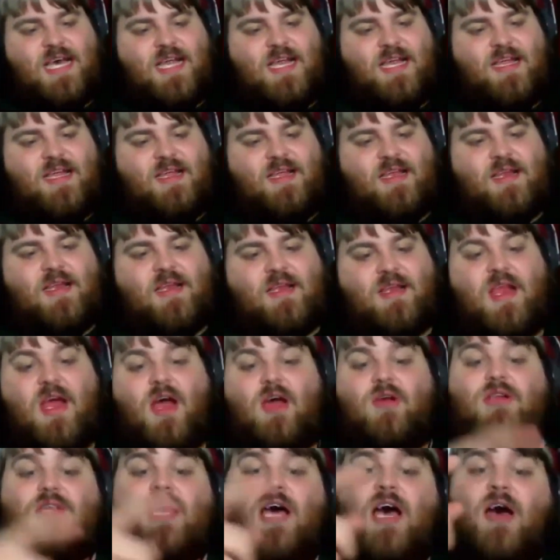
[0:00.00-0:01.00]
I know you're
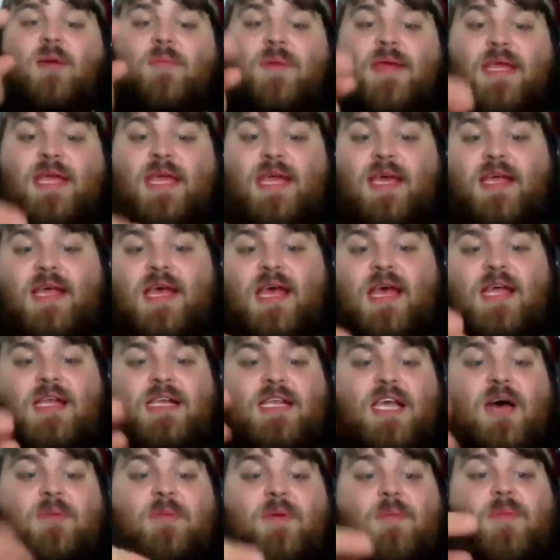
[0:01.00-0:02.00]
excited. No, Tommy.
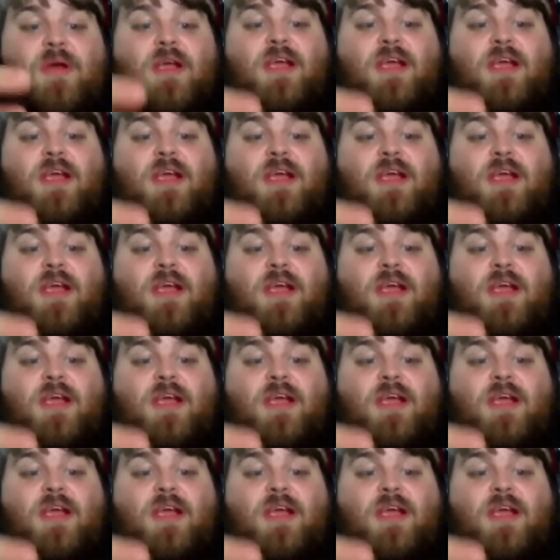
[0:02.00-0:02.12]
Yeah,